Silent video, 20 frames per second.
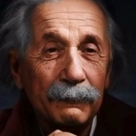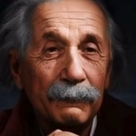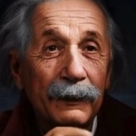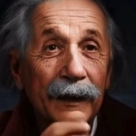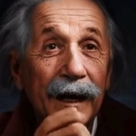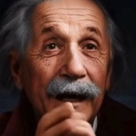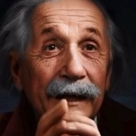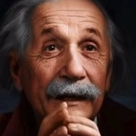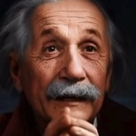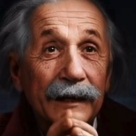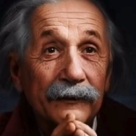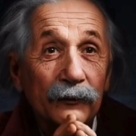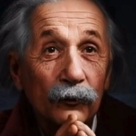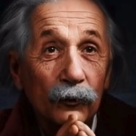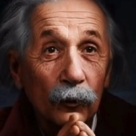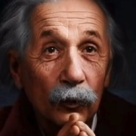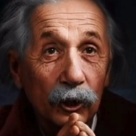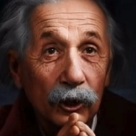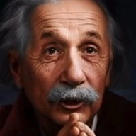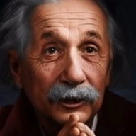but I never
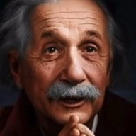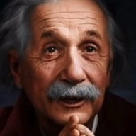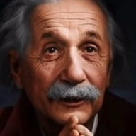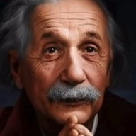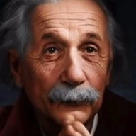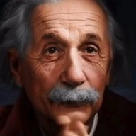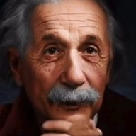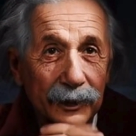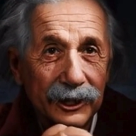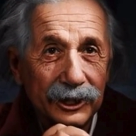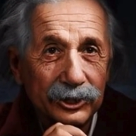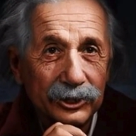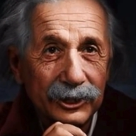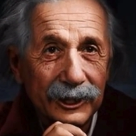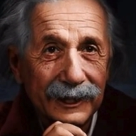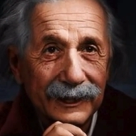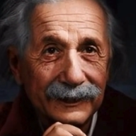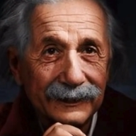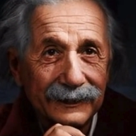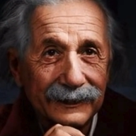worked on the
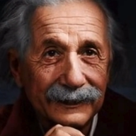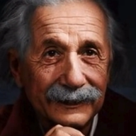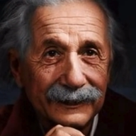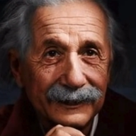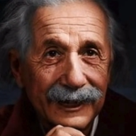project.